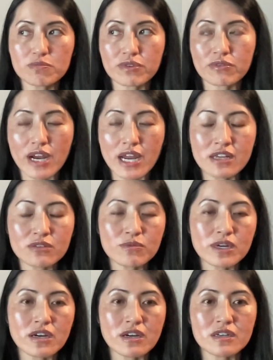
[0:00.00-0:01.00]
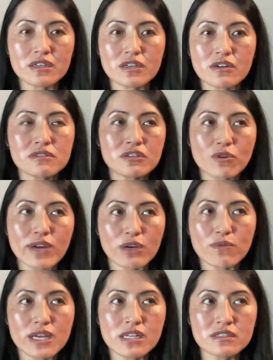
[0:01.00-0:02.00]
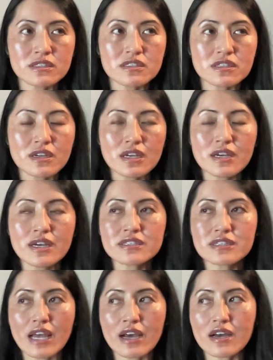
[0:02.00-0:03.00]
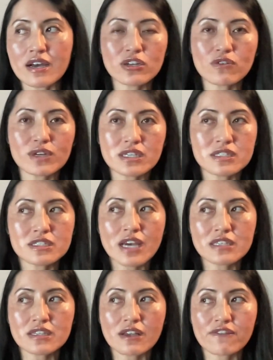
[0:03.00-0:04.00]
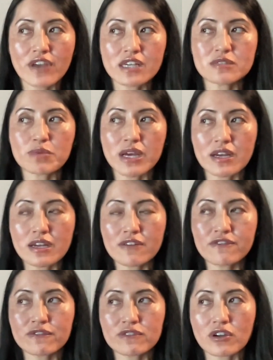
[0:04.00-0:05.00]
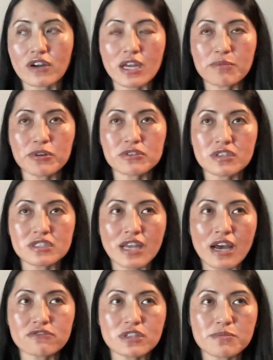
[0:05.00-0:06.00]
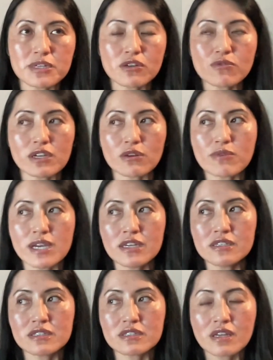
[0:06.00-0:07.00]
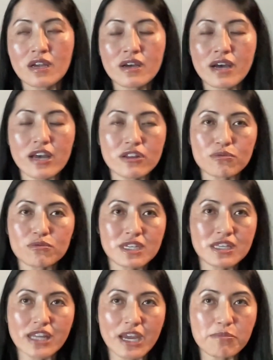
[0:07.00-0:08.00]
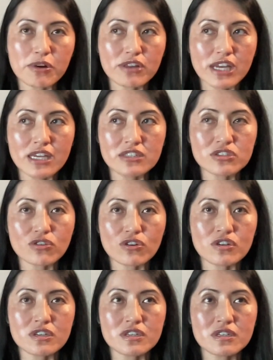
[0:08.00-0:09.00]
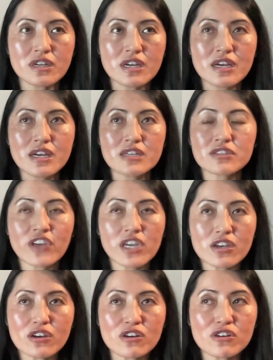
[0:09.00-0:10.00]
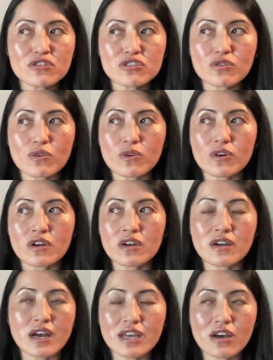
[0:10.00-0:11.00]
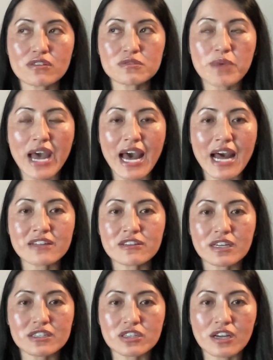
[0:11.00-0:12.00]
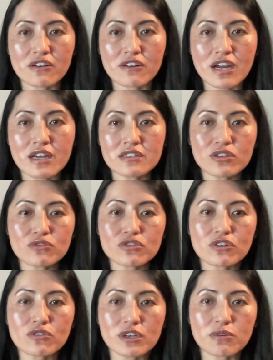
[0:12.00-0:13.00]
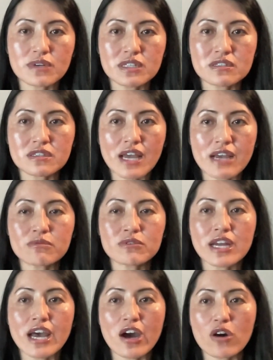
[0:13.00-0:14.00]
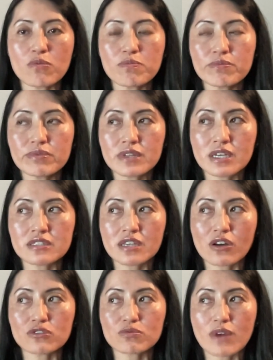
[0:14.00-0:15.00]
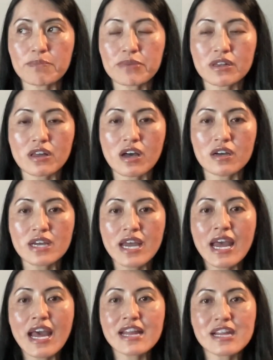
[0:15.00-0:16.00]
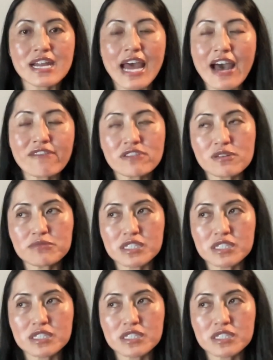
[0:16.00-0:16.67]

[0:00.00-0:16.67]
loop, right? Where, the quick wins that I know it's in testing phase, but if they're able to solve some of the quick wins by relabeling certain fields or a sales path, etc., those are quick wins that would help the sales rep along, and then have